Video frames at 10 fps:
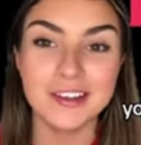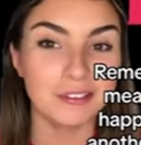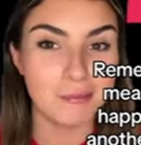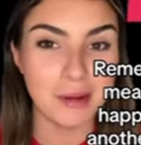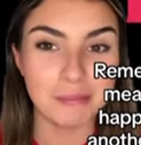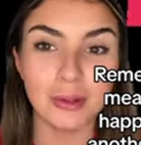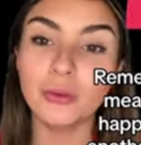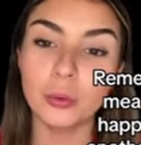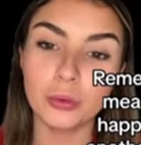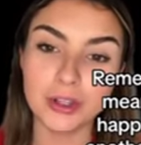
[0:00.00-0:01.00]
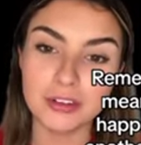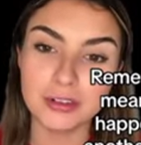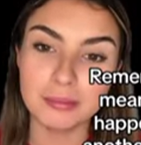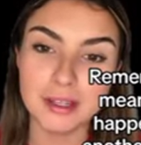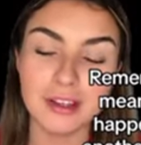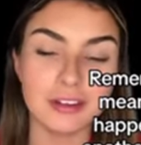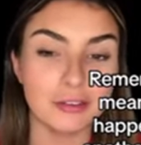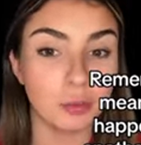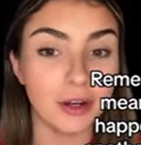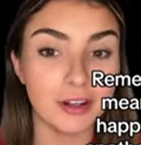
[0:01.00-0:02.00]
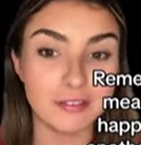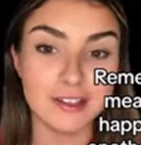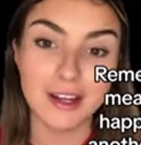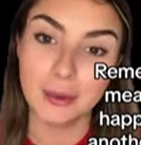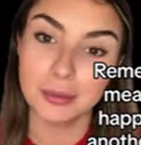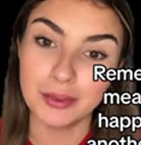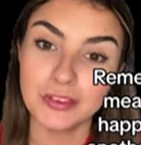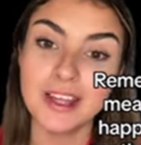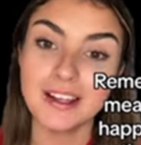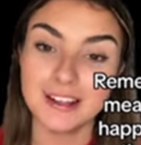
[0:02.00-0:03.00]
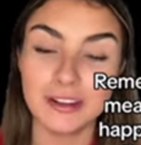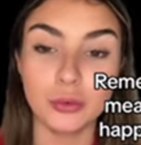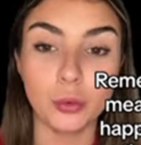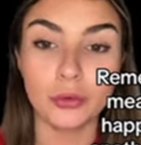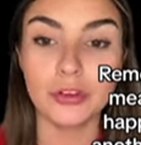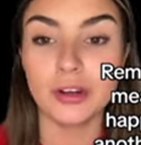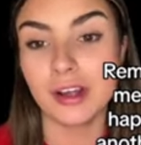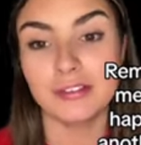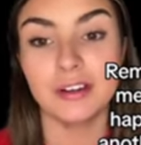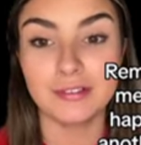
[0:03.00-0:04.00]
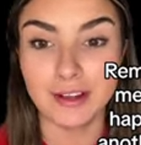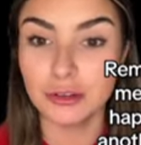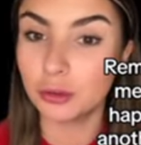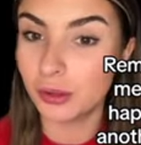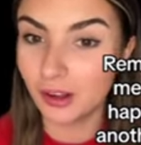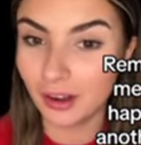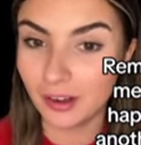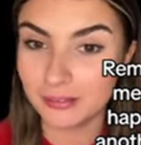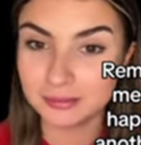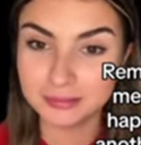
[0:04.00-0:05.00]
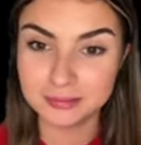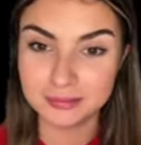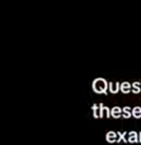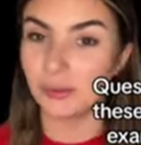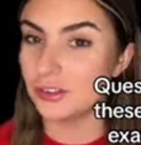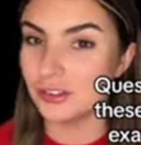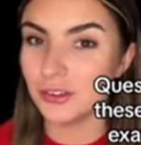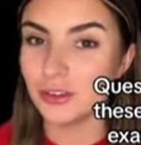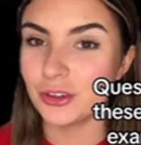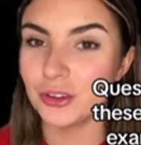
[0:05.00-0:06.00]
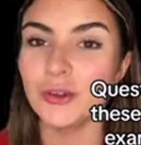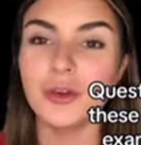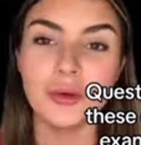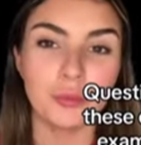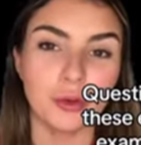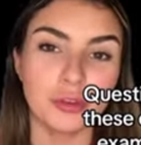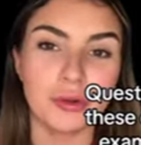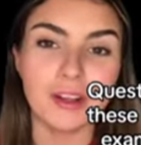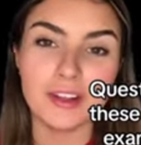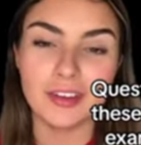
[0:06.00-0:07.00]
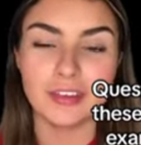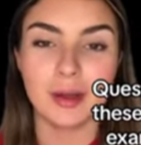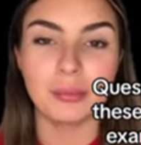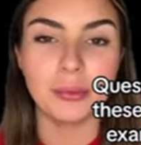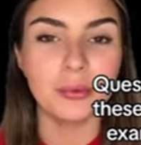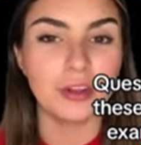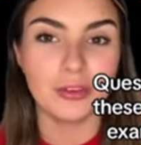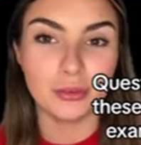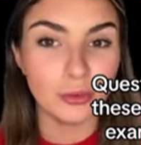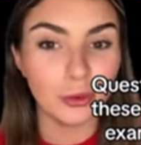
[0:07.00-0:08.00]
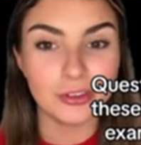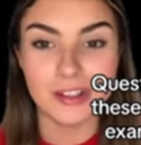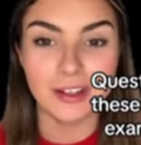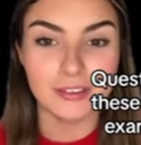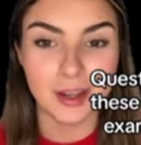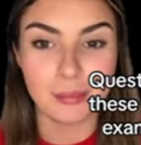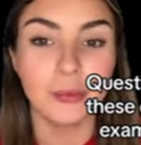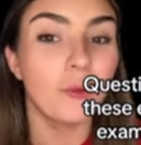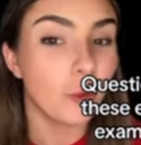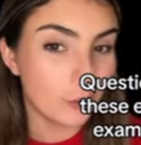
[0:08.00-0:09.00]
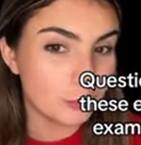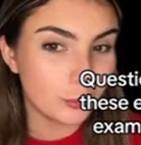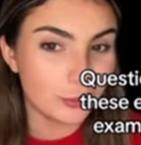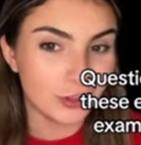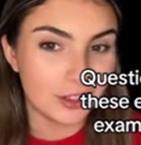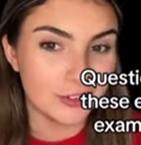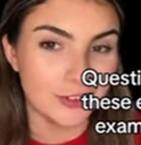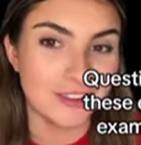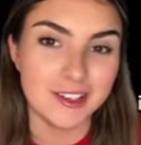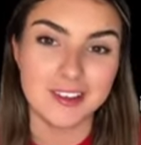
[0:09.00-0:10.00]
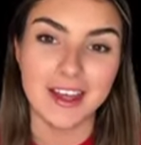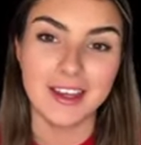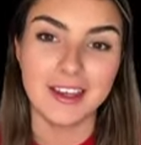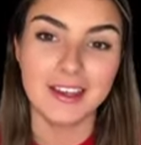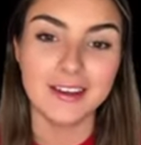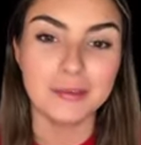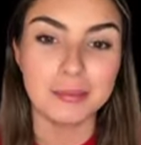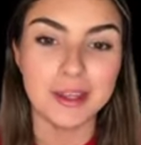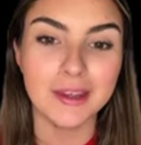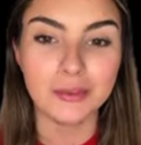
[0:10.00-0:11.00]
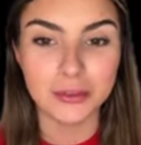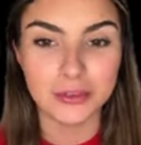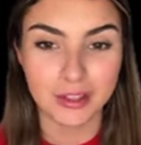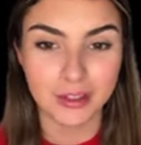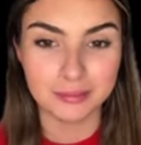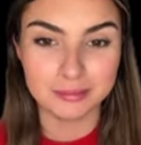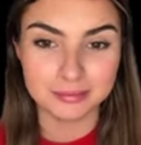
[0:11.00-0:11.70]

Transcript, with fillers: Remember, causation means if one event happens, this causes another event to occur. Question two, which one of these examples is not an example of causation? Is it A, B, or C?